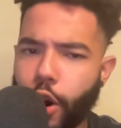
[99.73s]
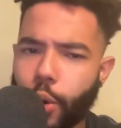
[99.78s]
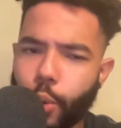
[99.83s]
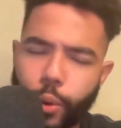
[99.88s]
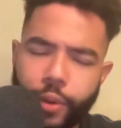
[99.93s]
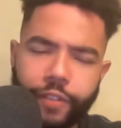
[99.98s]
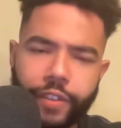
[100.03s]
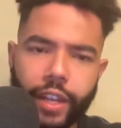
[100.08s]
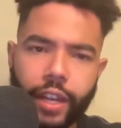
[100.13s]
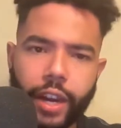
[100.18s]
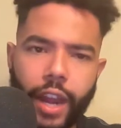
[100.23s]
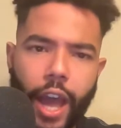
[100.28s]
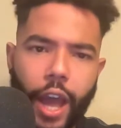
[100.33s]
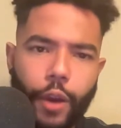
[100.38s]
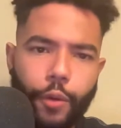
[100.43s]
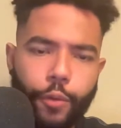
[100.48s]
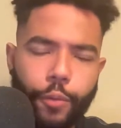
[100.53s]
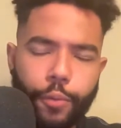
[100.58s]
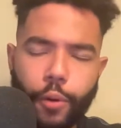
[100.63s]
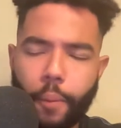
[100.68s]
We've done
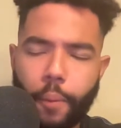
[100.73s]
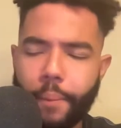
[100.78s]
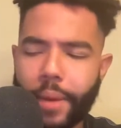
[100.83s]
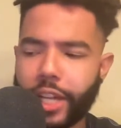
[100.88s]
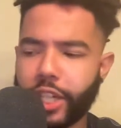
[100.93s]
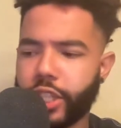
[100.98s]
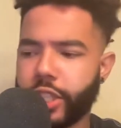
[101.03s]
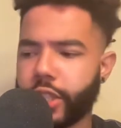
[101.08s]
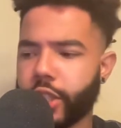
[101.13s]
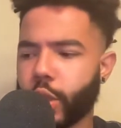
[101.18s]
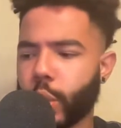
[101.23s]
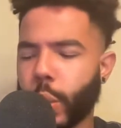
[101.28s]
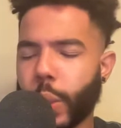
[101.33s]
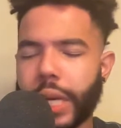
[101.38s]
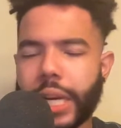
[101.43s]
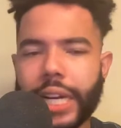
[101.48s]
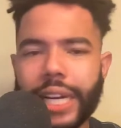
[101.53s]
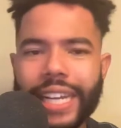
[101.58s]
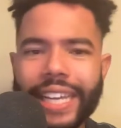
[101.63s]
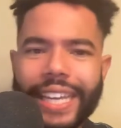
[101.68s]
honorable mentions, so we're
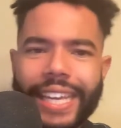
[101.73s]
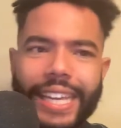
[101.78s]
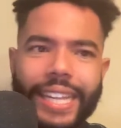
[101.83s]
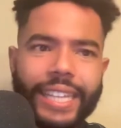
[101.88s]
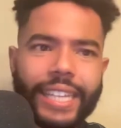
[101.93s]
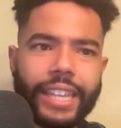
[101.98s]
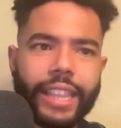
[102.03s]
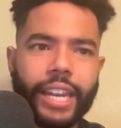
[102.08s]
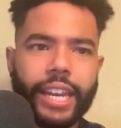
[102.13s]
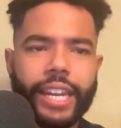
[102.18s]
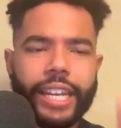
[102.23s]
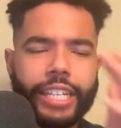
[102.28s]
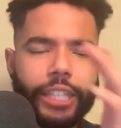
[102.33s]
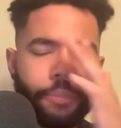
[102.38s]
going to get into the list.